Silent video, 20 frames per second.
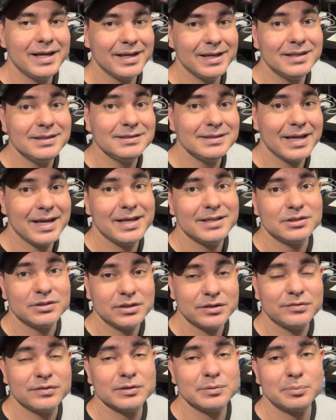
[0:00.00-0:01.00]
is a
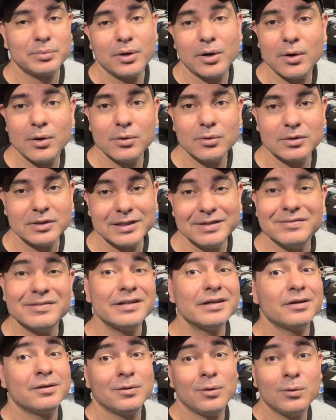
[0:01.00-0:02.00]
Surface Pro or even
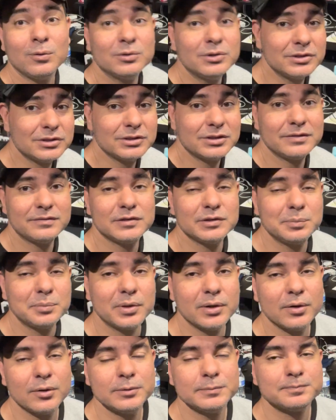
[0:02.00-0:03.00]
an older Surface
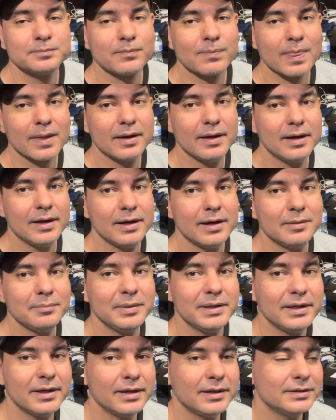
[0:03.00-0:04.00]
Pro uh,
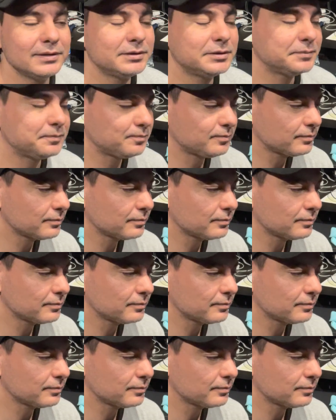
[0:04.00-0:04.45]
because